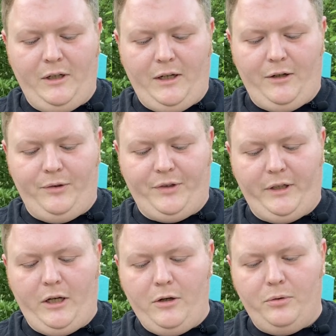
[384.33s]
and I was
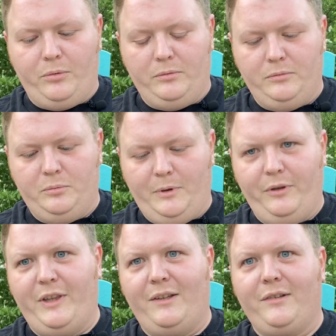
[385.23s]
like, "Oh, well,
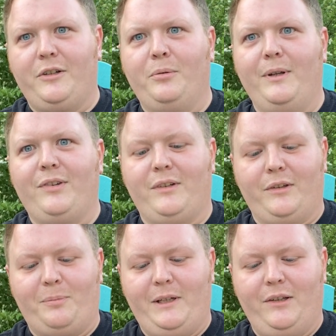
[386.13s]
that's a
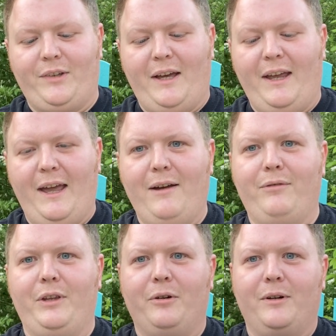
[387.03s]
coincidence because I
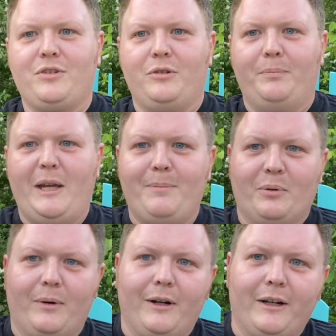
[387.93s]
have the original
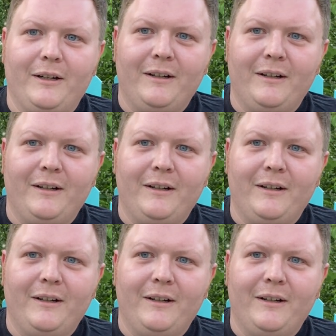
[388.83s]
paperwork,